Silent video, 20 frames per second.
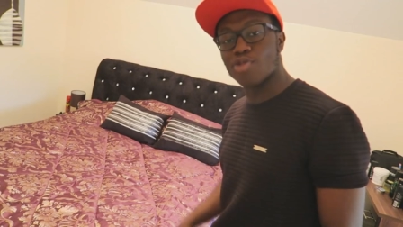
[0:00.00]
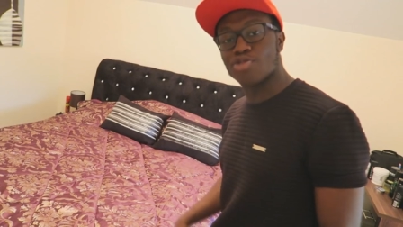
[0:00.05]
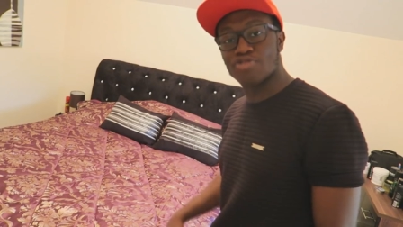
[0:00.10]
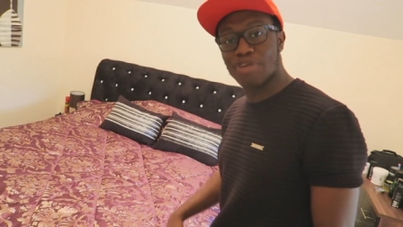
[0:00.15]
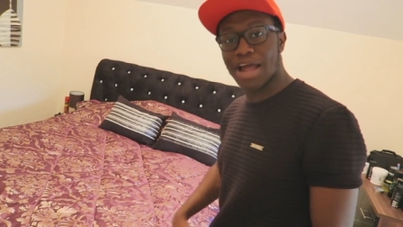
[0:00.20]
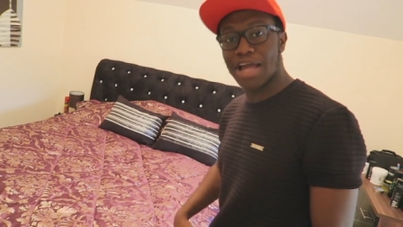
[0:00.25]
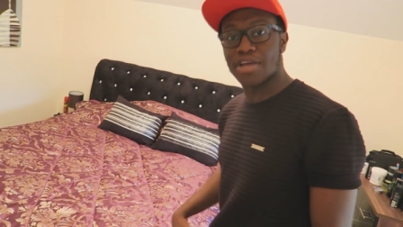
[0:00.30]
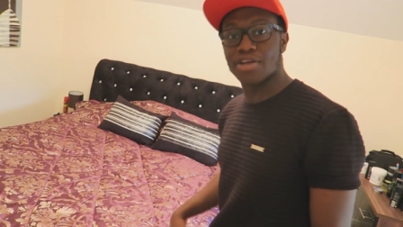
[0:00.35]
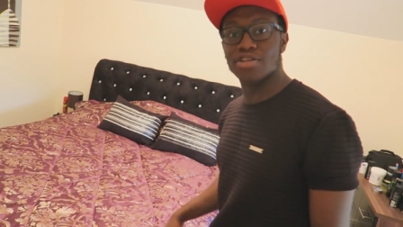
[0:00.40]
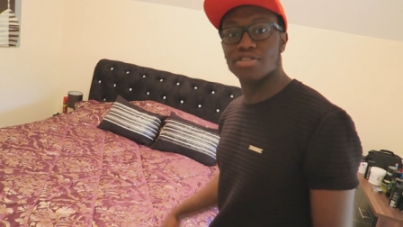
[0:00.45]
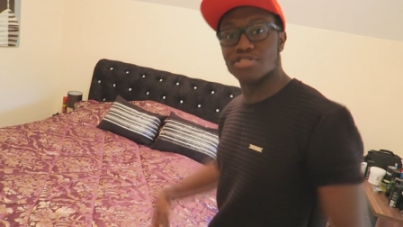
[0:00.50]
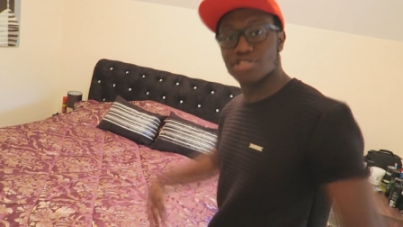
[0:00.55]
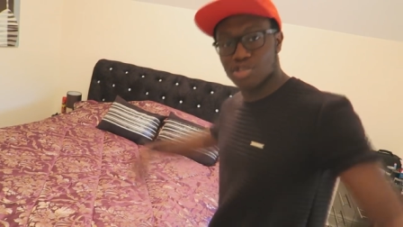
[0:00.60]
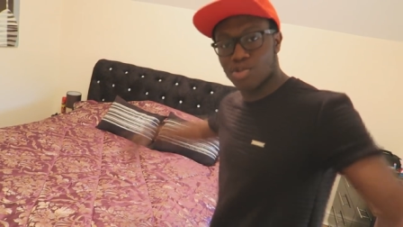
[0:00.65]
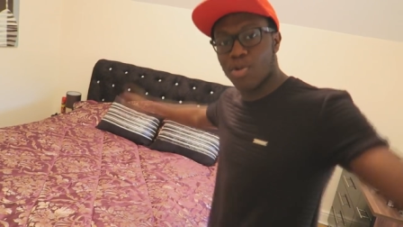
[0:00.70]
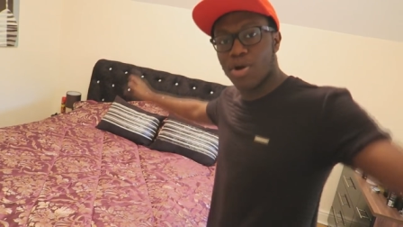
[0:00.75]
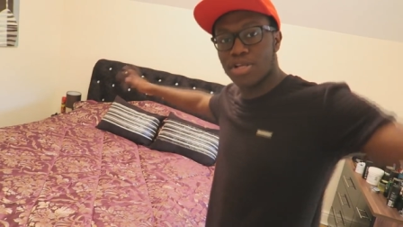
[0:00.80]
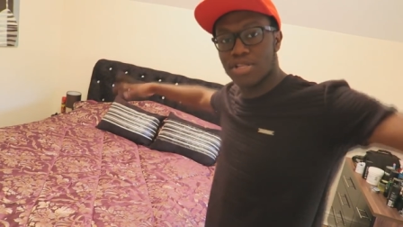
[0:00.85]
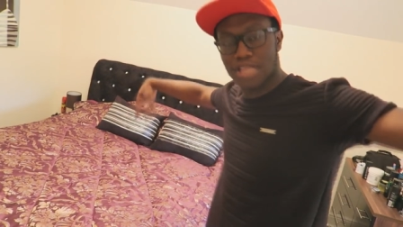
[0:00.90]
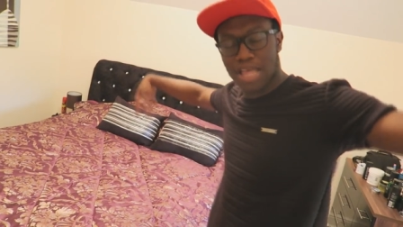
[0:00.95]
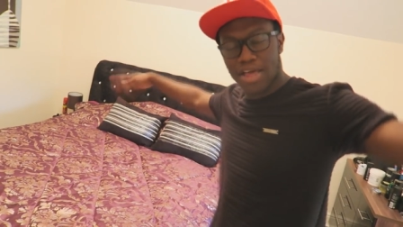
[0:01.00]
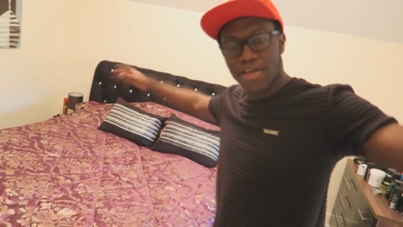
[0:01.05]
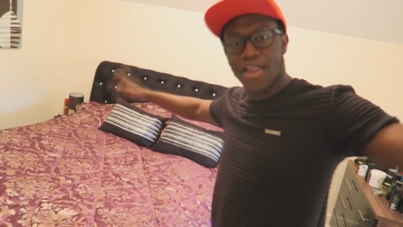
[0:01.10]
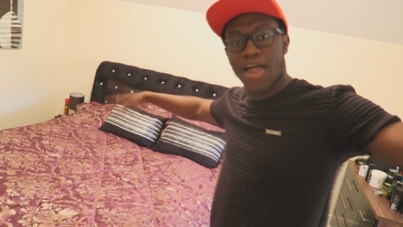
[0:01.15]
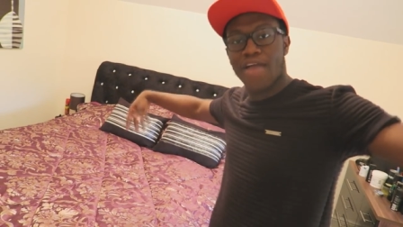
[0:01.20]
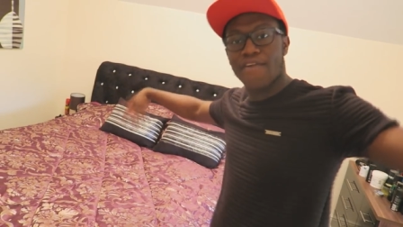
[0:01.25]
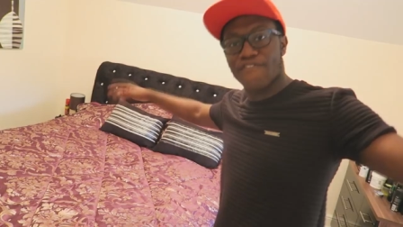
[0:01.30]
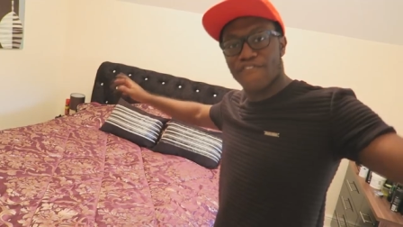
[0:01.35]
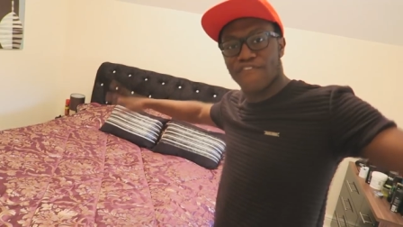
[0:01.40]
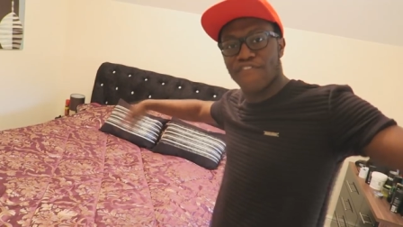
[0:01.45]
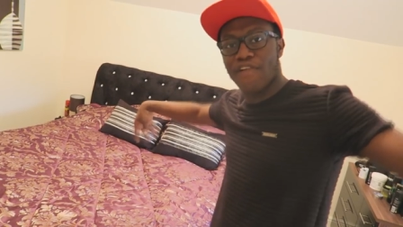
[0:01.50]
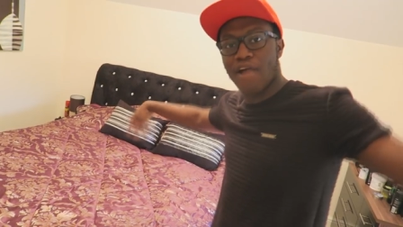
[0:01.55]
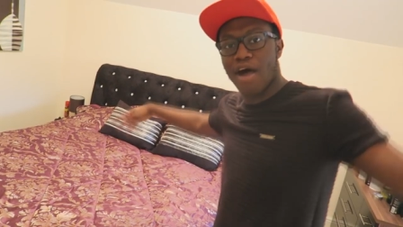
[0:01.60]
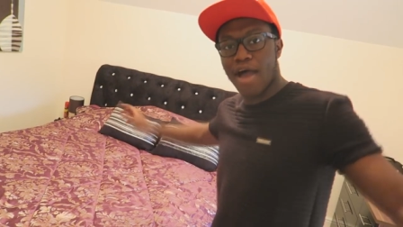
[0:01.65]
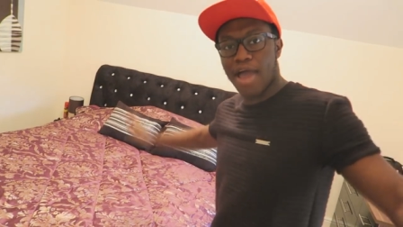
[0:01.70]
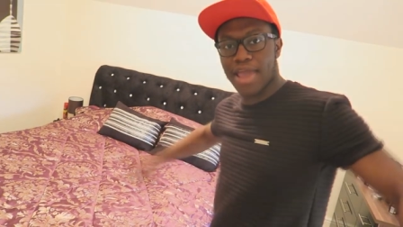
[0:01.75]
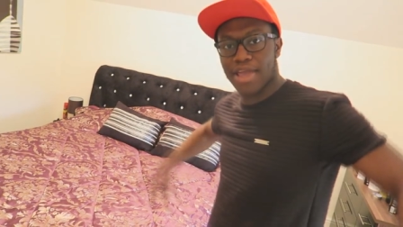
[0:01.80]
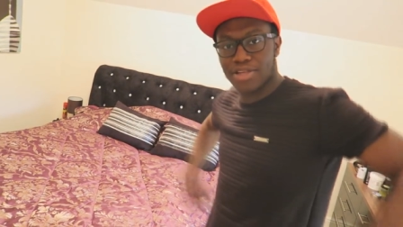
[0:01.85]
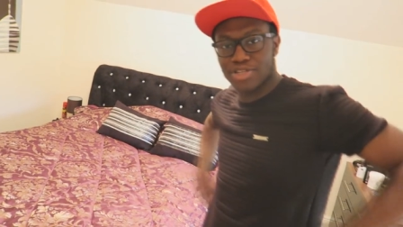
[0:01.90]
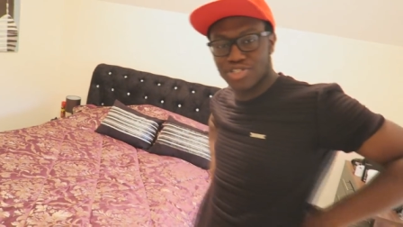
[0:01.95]
You know dragons? The ones that are like
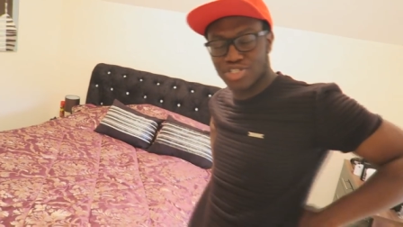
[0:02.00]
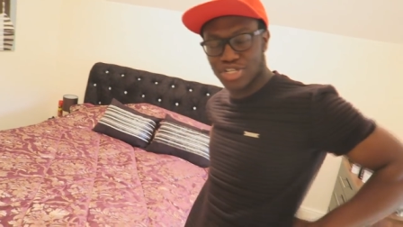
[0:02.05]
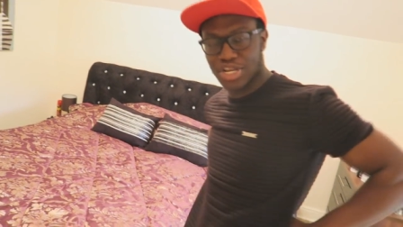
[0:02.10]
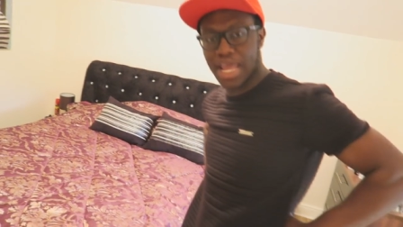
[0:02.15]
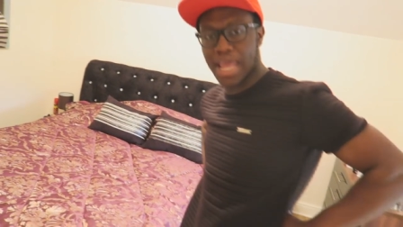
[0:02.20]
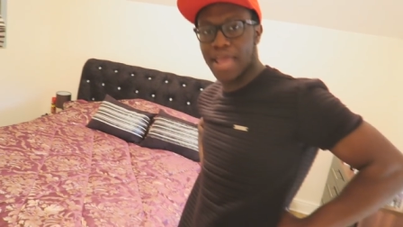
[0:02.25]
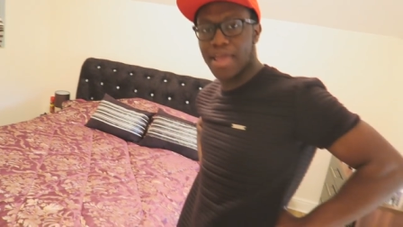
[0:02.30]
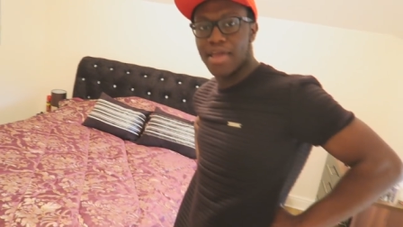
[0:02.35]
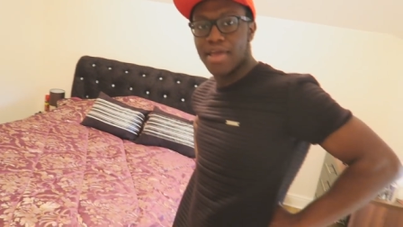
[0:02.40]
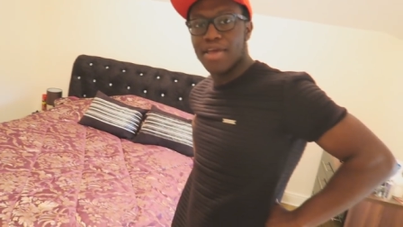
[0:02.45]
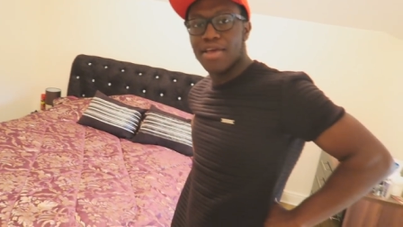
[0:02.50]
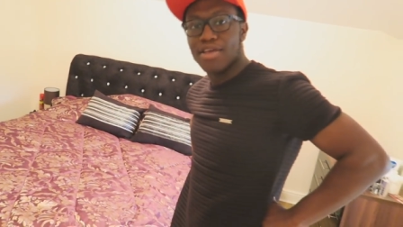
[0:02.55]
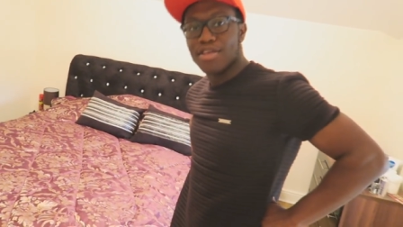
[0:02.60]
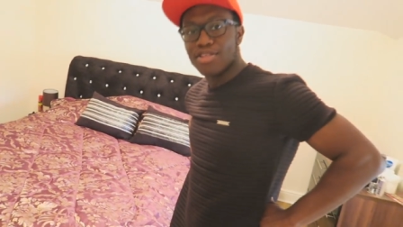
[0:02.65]
flying shit?